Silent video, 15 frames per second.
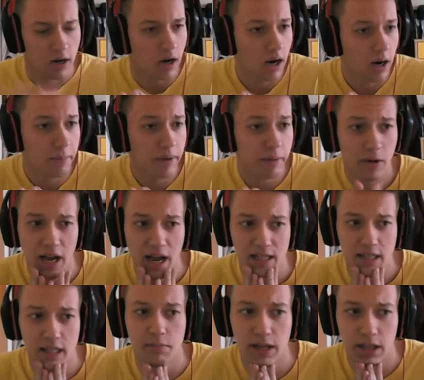people
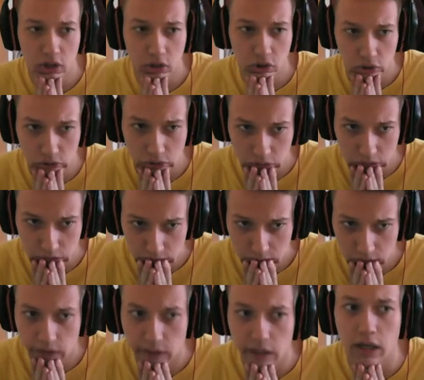asked me to
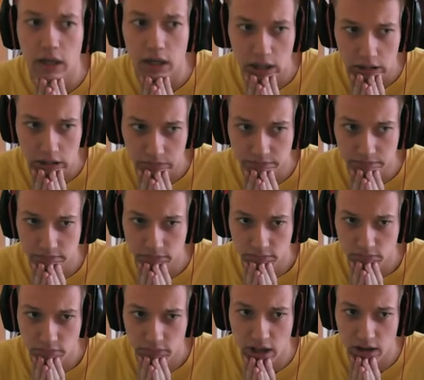upload
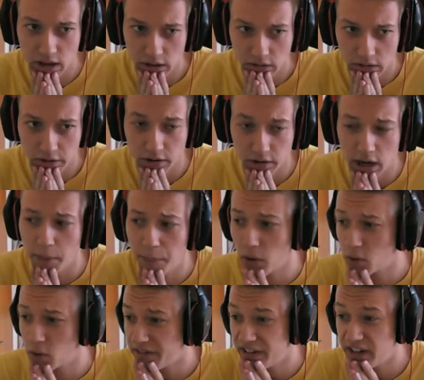
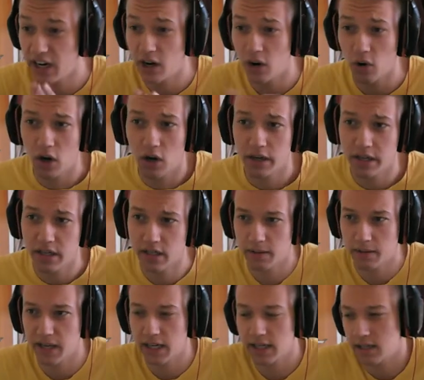the video on this
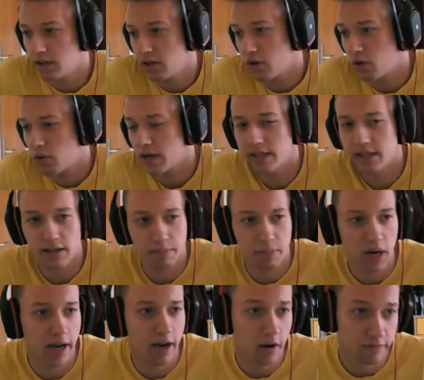because, it's
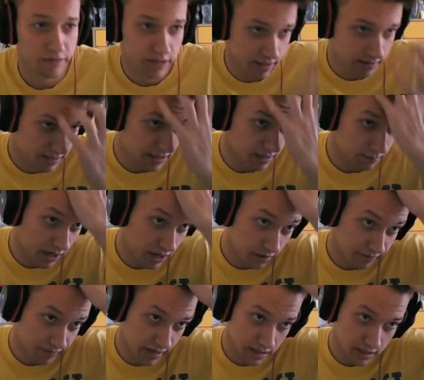playoffs, it's the
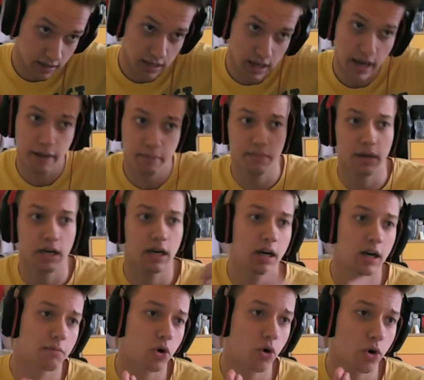playoff game,
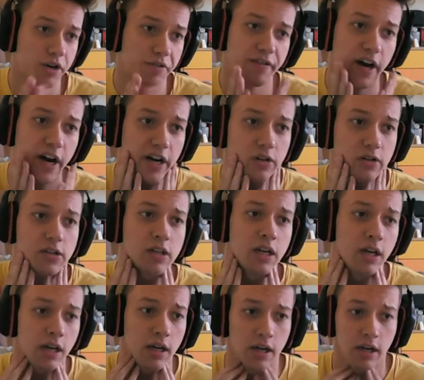quarterfinals.
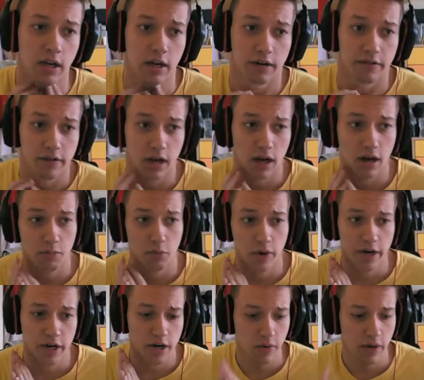
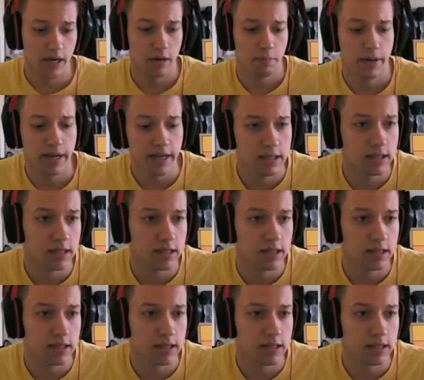We're going up against,